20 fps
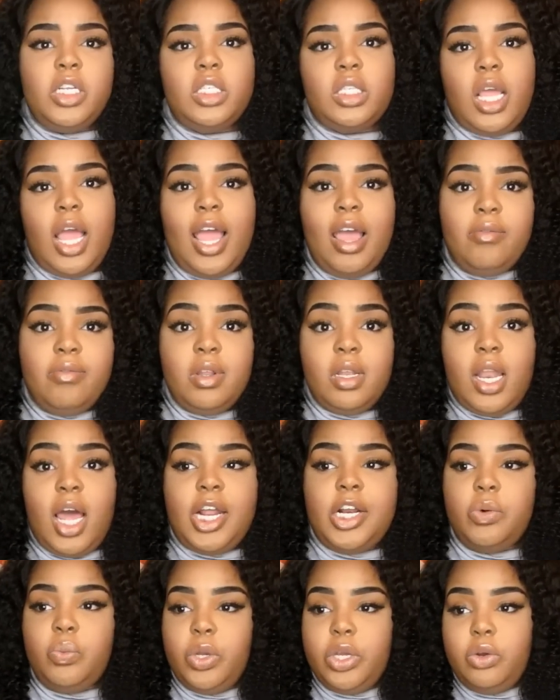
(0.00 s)
it's I have a
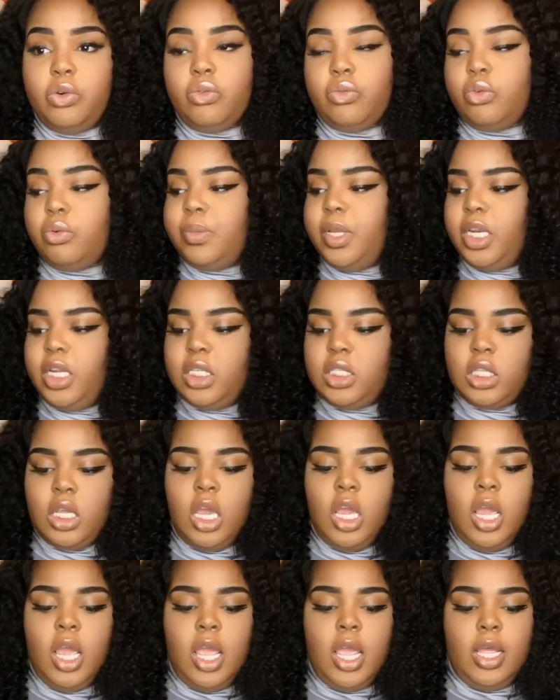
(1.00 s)
lot of wiggle room in this
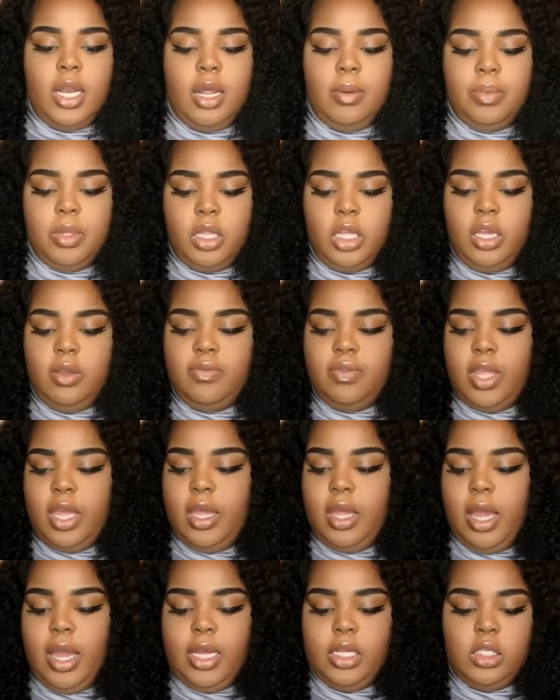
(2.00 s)
and I believe
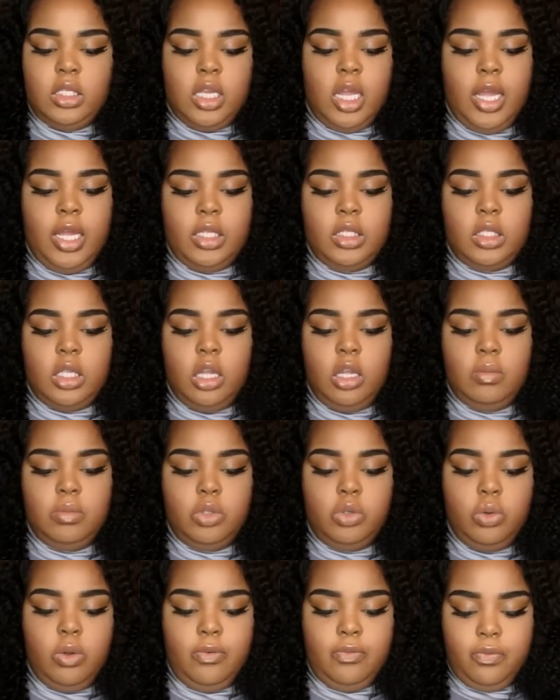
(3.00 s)
that I sized
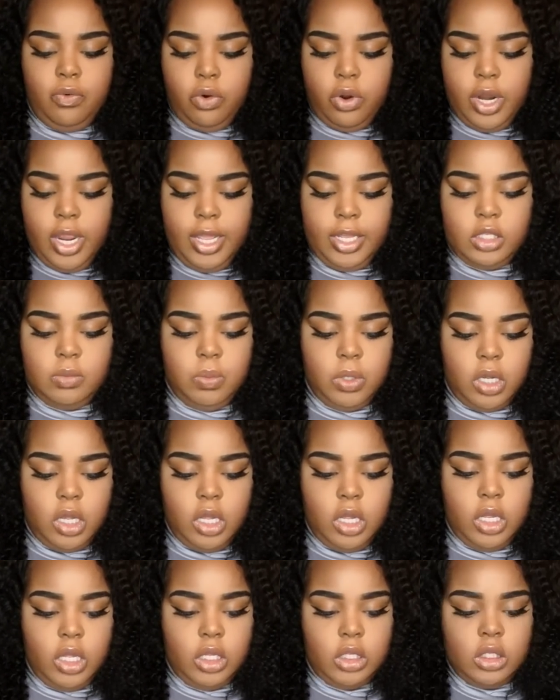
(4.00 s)
up to a 4X
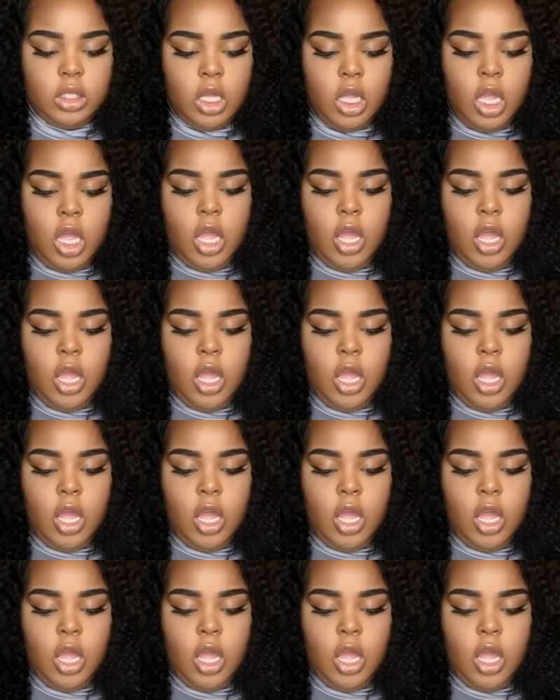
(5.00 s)
because